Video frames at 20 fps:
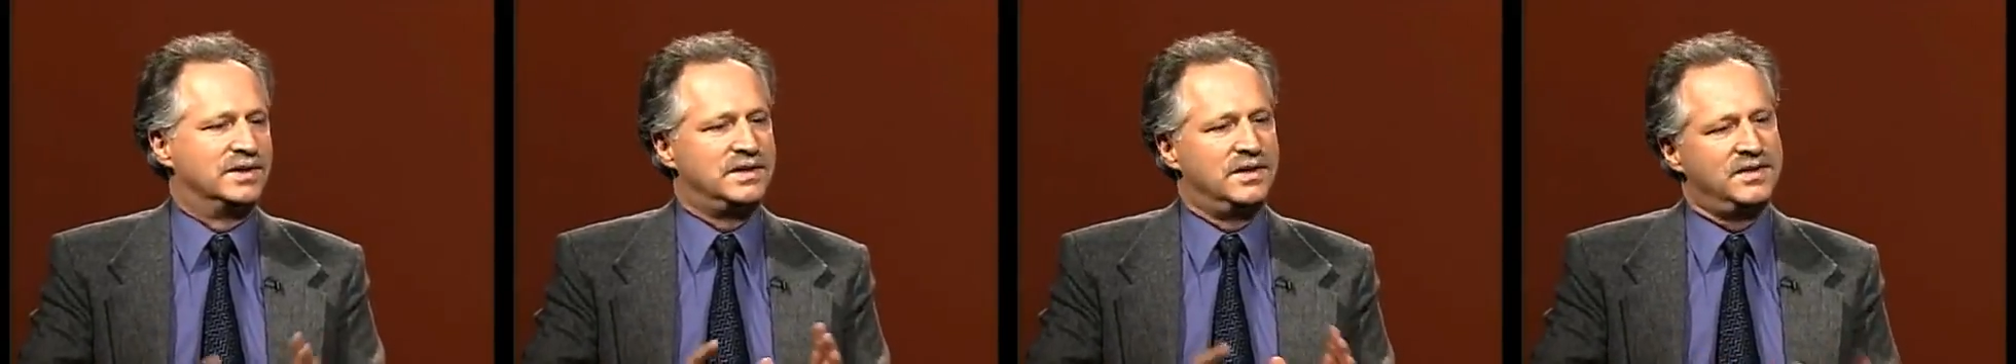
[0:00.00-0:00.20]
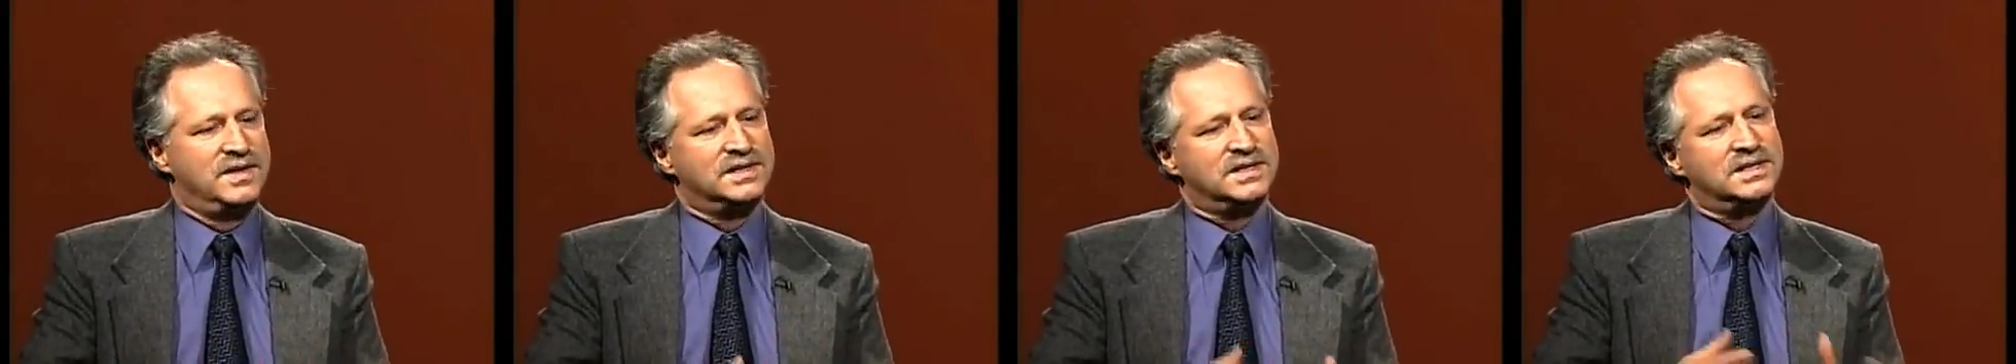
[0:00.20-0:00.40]

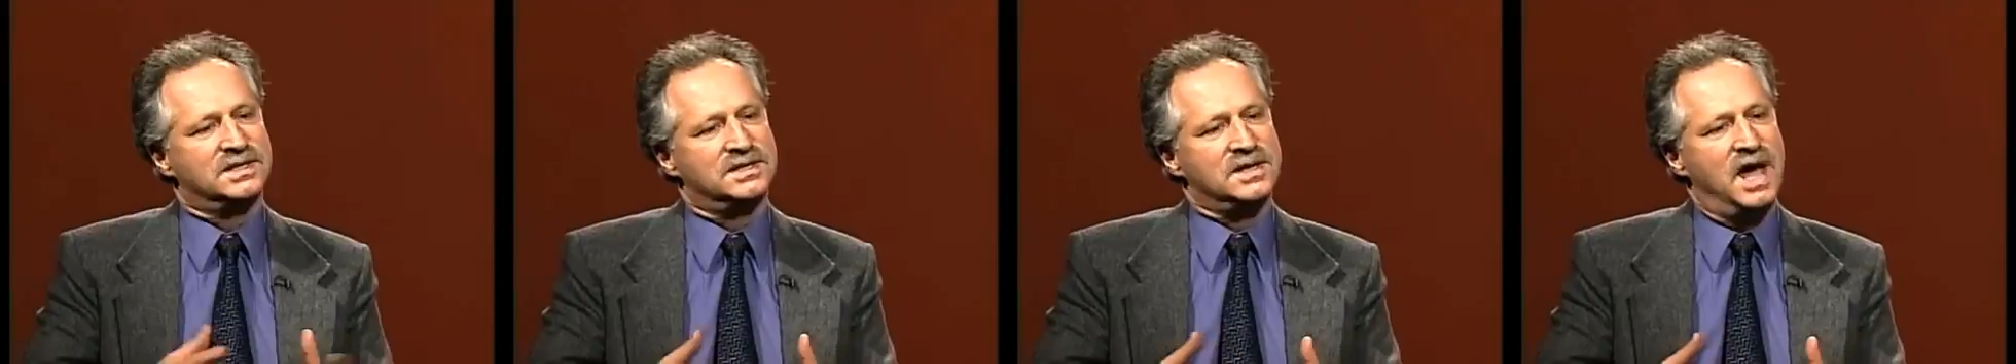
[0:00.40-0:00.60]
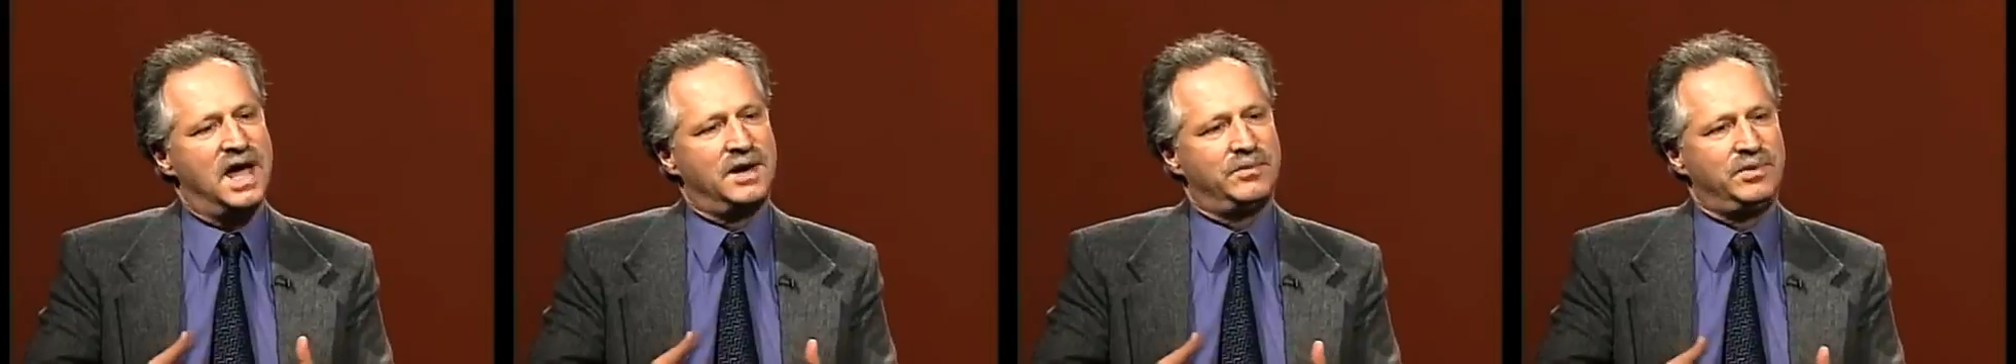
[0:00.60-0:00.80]
is that this
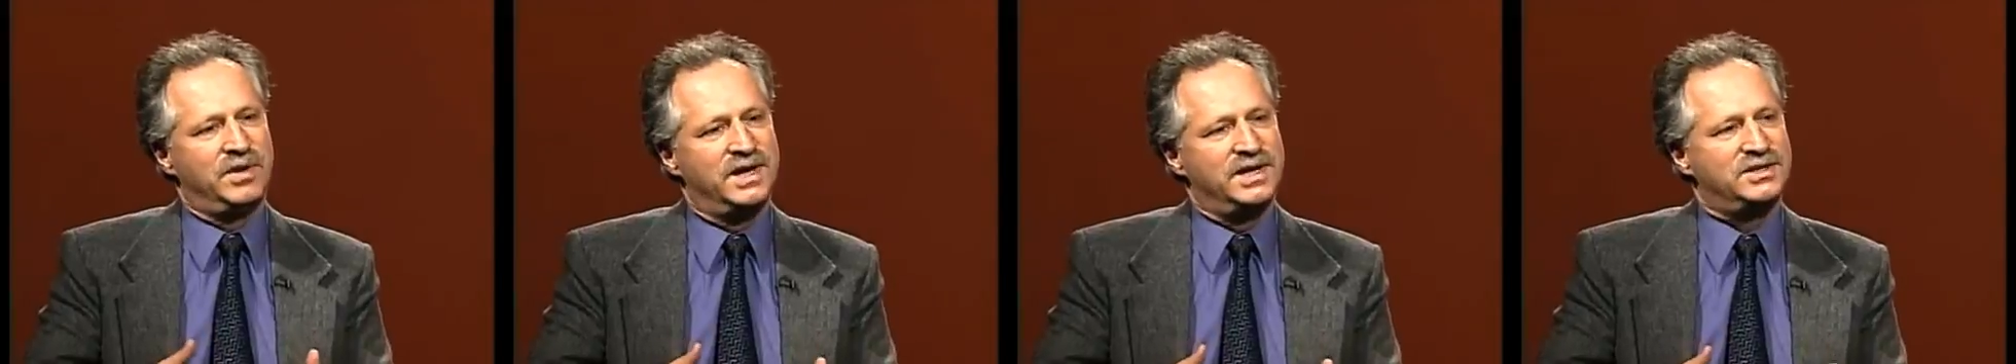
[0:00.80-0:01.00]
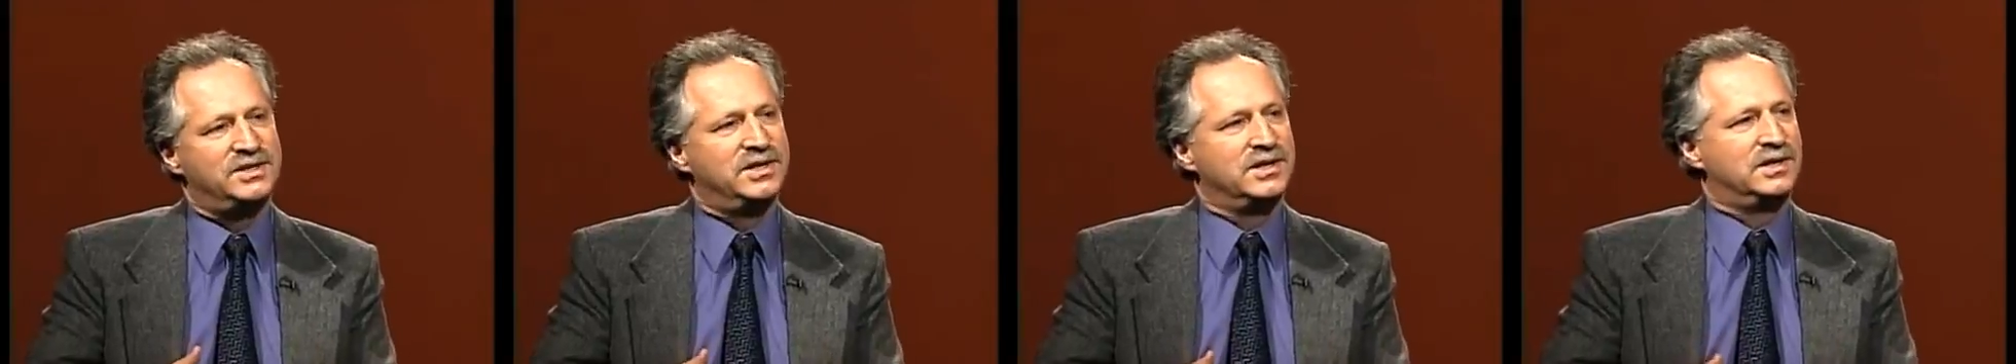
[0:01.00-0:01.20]
is not a
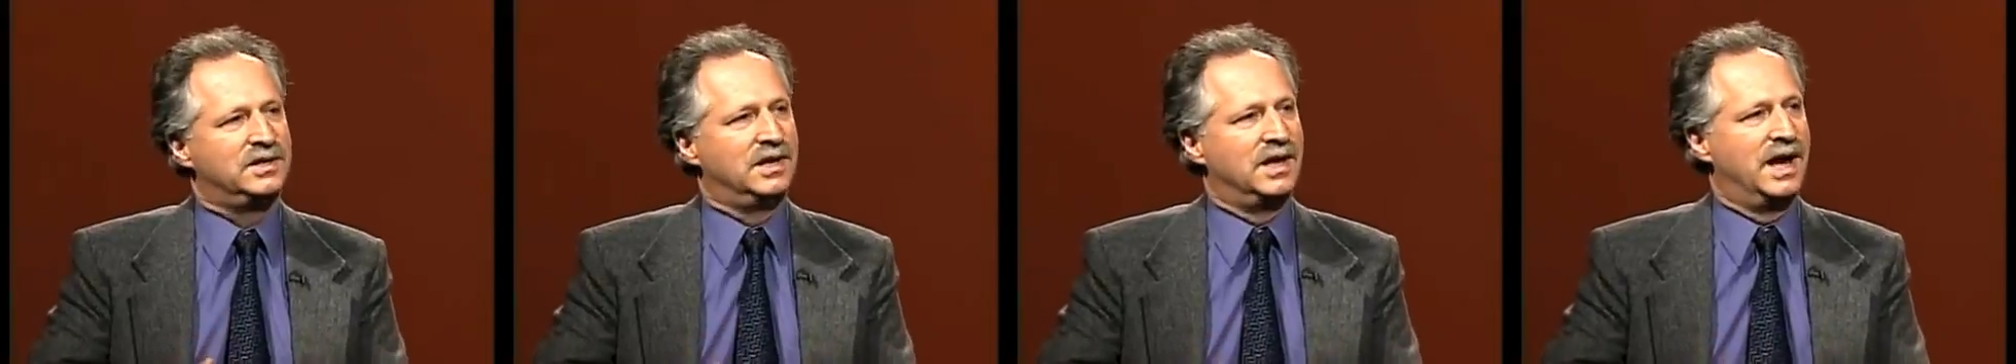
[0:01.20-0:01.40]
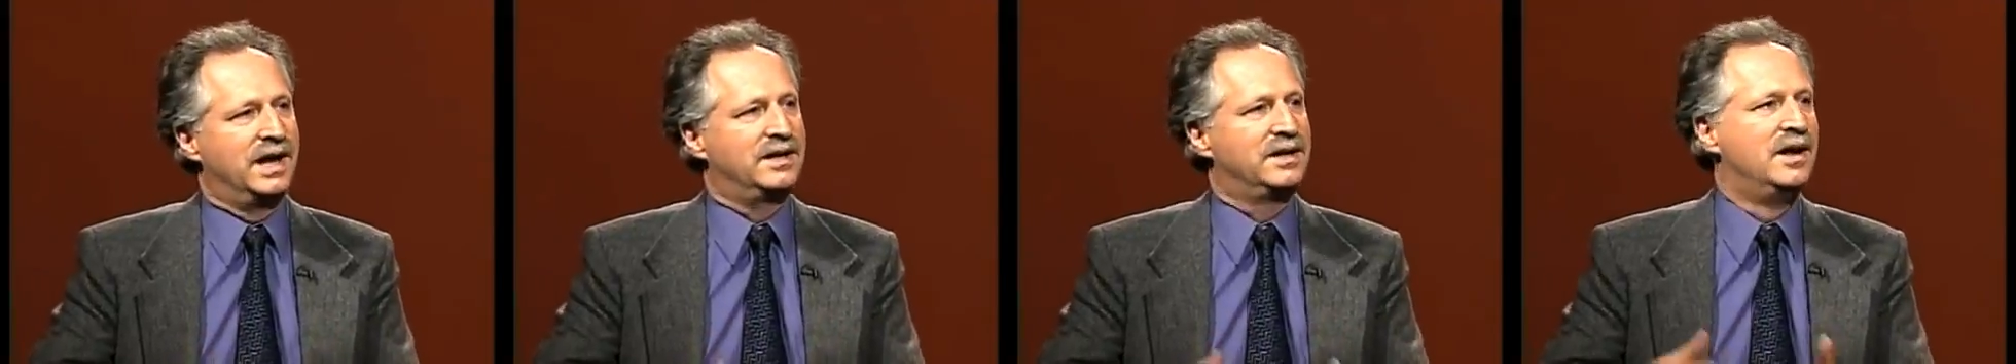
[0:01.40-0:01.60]
place to
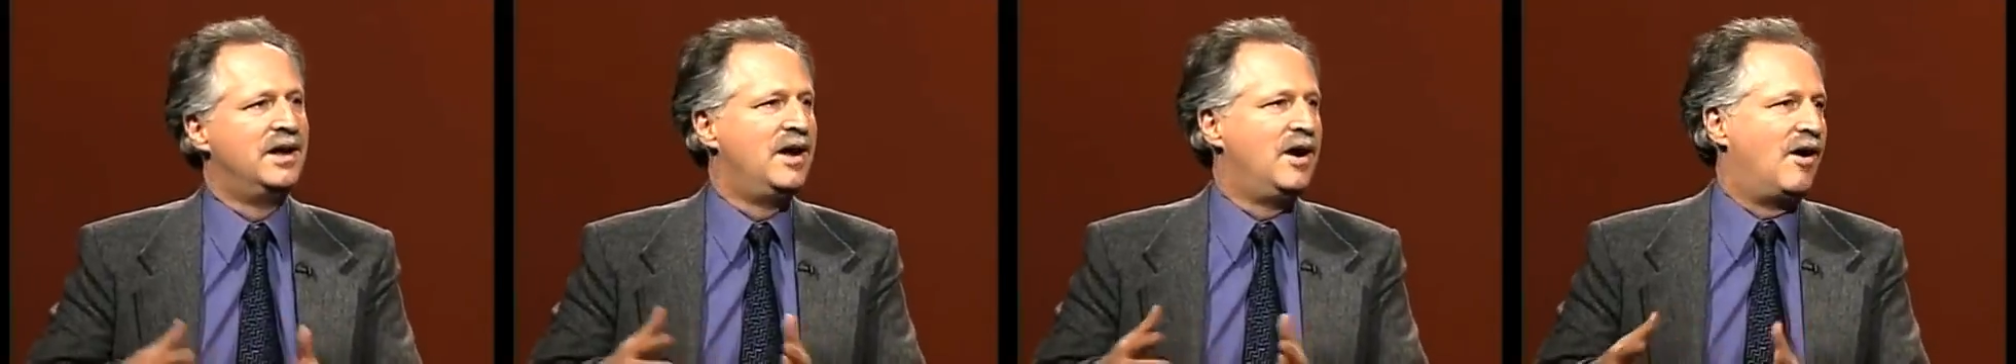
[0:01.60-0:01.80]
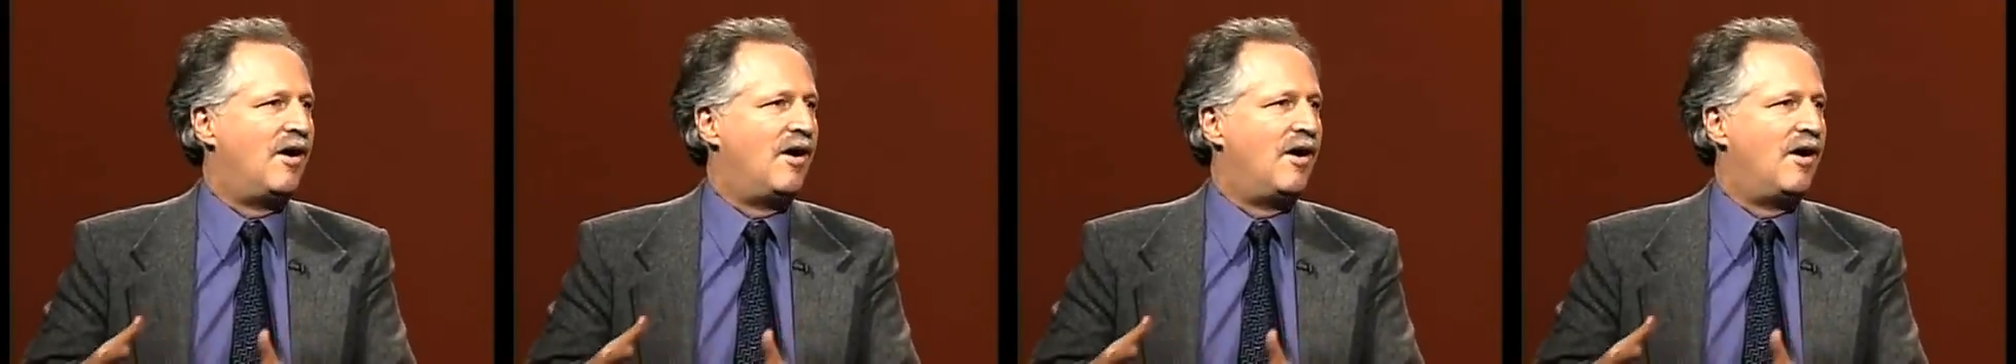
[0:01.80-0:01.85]
collect